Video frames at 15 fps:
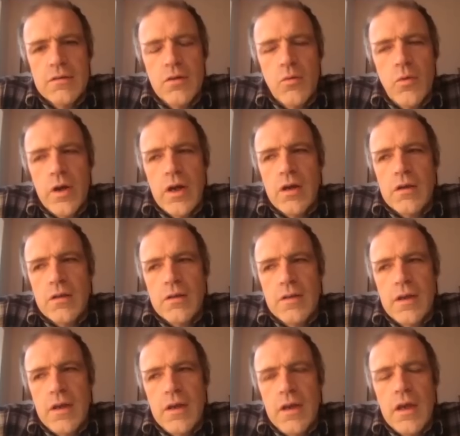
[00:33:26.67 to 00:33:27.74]
where
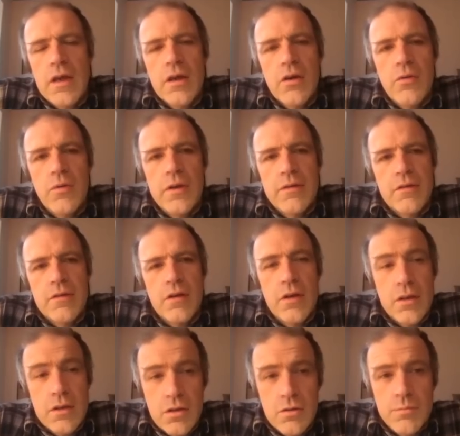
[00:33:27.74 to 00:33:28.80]
they increased a
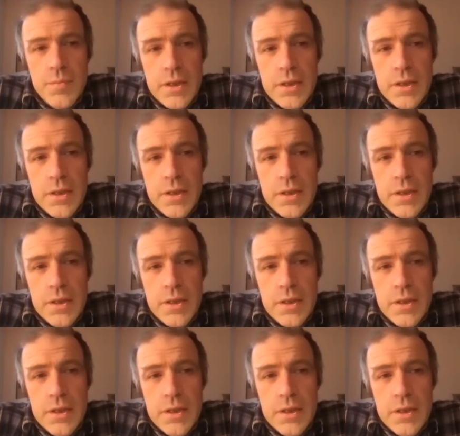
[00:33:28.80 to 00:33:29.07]
little bit